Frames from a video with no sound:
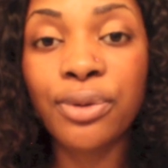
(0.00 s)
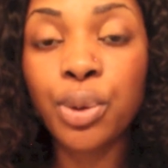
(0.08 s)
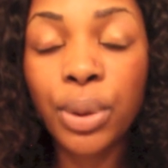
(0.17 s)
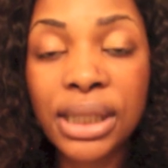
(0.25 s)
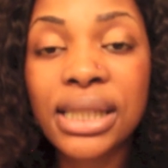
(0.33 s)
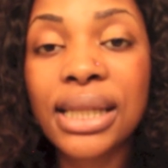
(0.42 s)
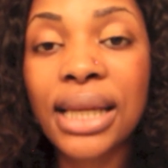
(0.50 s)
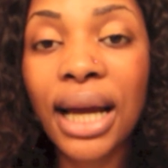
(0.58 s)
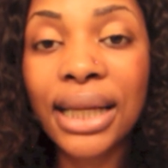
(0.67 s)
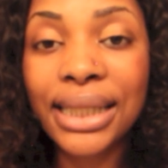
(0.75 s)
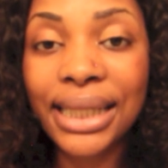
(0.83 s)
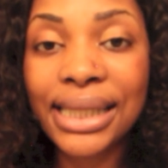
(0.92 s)
If you need
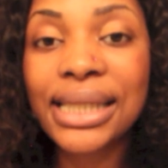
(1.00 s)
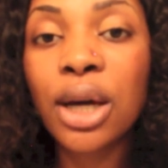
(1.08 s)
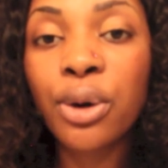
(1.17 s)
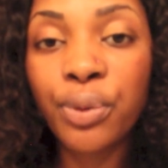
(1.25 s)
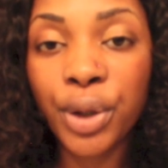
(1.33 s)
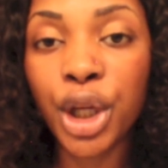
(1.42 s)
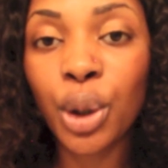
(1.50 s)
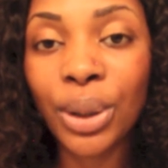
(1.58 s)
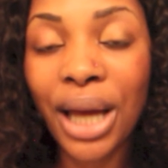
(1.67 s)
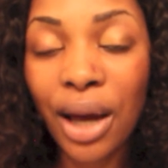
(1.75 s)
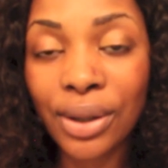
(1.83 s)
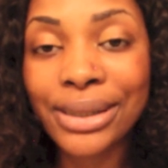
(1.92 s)
a detailed video
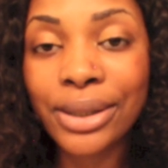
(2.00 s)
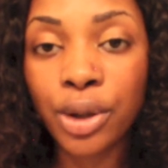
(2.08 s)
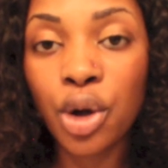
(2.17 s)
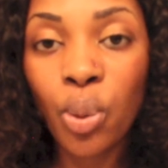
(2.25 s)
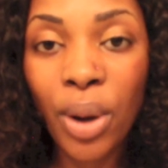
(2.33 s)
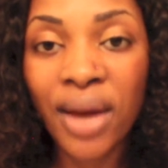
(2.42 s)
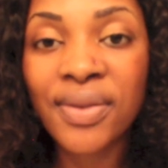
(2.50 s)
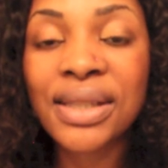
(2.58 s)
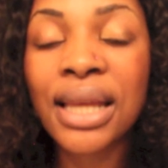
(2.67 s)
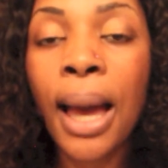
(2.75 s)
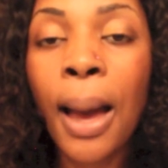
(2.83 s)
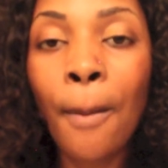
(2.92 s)
on how to seal your wefts,
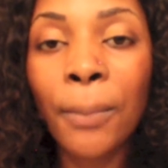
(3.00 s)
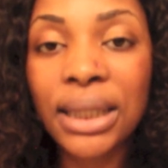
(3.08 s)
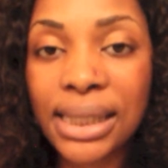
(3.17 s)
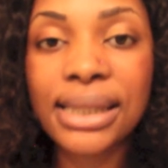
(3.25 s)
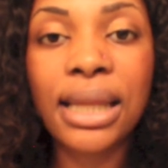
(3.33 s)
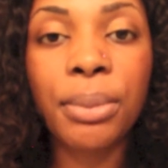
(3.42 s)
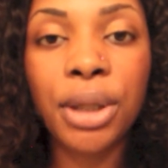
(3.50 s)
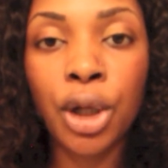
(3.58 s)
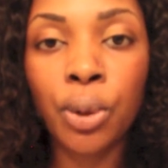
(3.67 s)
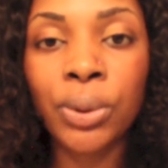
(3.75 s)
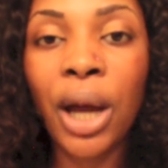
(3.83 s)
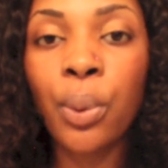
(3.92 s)
please let me
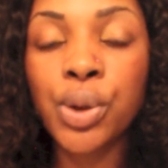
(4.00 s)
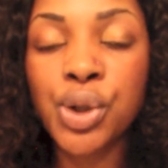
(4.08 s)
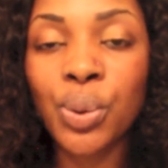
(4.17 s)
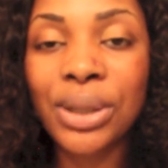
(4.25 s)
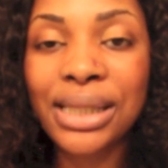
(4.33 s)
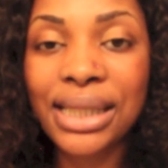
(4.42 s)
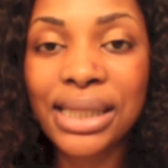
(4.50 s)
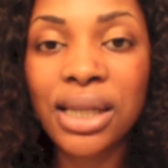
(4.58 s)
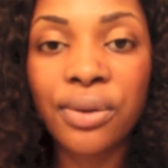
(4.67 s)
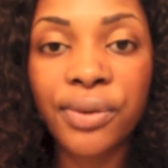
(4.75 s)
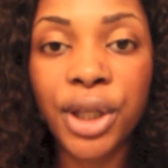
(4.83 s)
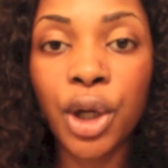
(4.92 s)
know and I will do a
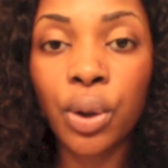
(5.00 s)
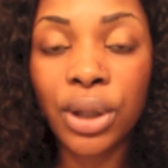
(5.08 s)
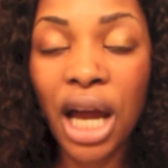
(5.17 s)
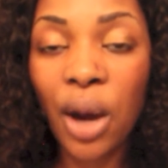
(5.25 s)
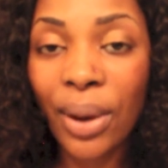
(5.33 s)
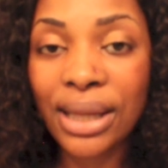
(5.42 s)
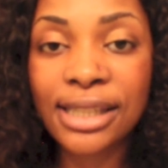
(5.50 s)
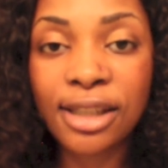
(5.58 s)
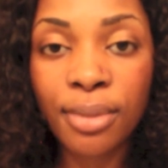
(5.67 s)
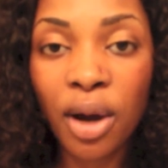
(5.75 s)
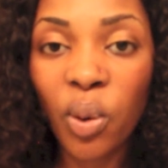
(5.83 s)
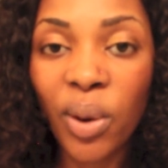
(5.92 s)
detailed video on how I
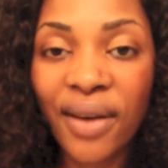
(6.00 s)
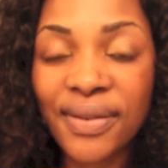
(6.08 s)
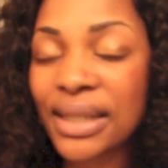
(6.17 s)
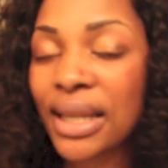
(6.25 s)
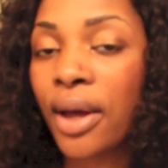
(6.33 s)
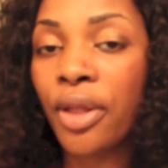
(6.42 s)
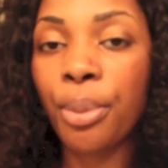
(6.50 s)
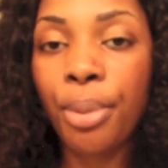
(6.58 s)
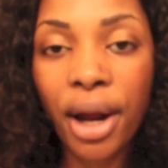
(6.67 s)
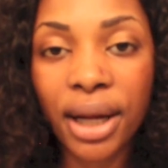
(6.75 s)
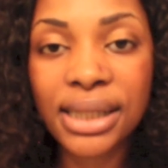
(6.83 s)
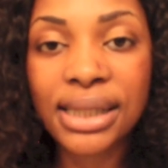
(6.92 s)
seal my wefts, the
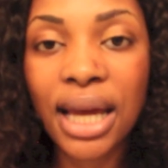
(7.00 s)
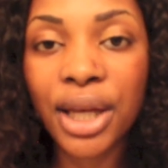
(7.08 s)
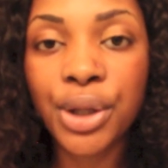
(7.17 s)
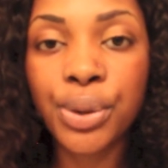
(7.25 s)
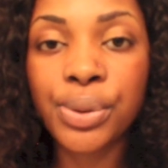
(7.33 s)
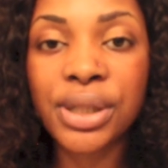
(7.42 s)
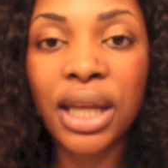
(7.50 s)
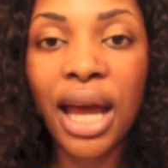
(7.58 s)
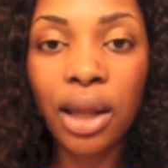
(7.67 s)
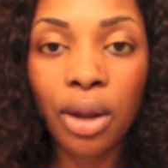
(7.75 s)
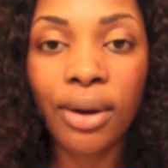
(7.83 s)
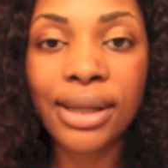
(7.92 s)
products I use, and
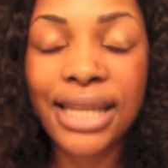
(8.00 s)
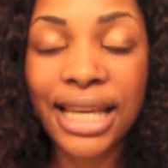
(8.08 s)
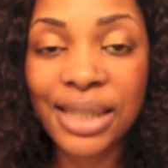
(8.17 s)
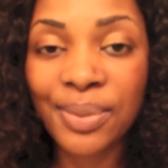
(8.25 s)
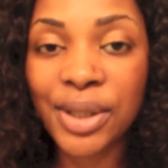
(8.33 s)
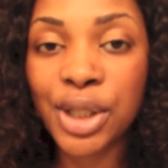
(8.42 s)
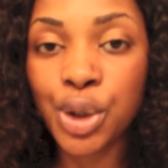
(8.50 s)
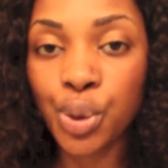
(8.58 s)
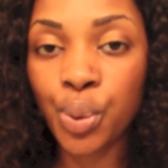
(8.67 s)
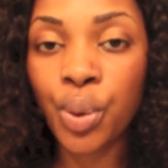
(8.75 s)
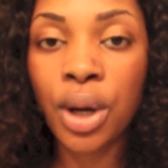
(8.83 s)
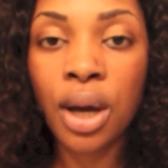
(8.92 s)
how long it takes me to
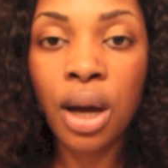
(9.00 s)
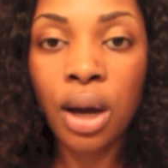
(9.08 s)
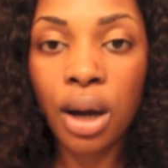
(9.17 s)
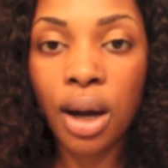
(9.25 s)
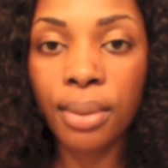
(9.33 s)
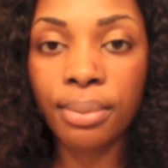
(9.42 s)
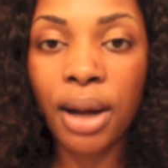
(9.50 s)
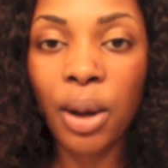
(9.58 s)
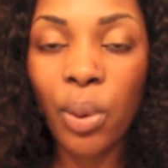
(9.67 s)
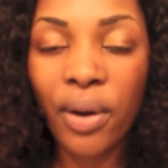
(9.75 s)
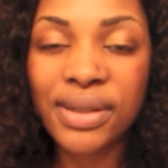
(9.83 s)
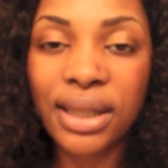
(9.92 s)
do
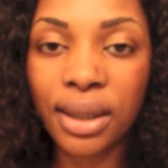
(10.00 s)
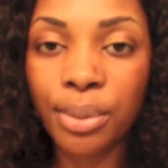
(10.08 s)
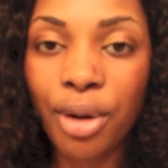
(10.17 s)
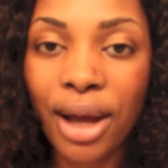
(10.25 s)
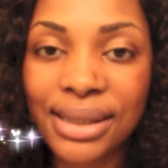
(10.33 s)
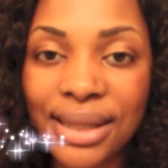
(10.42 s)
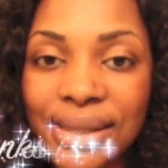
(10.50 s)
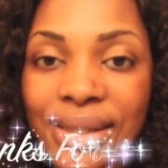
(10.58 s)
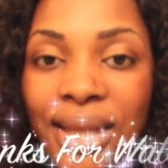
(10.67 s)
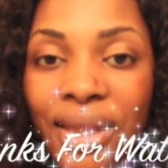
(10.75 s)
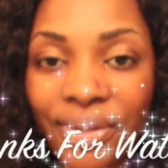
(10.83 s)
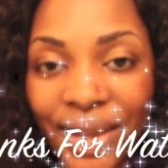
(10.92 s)
my weft sealing
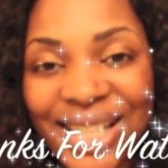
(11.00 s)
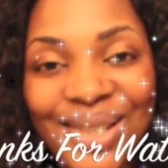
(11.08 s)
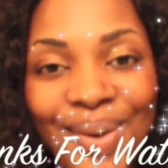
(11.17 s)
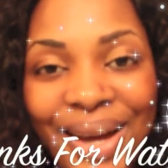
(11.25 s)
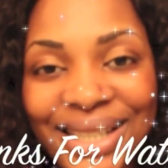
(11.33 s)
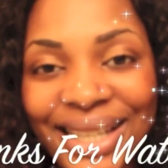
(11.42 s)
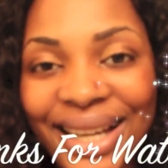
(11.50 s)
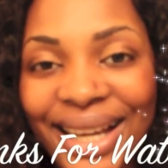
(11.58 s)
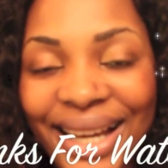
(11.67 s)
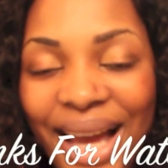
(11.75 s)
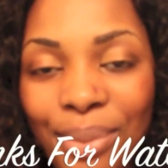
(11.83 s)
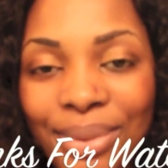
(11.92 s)
process. Thanks for watching
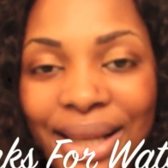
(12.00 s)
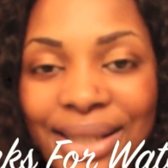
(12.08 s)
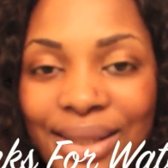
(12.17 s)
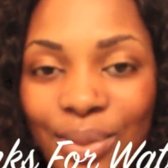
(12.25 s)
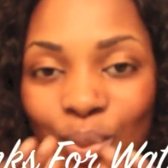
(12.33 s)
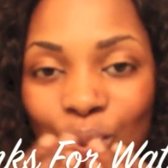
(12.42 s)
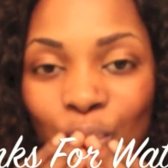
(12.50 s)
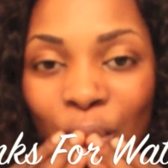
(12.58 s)
and God bless.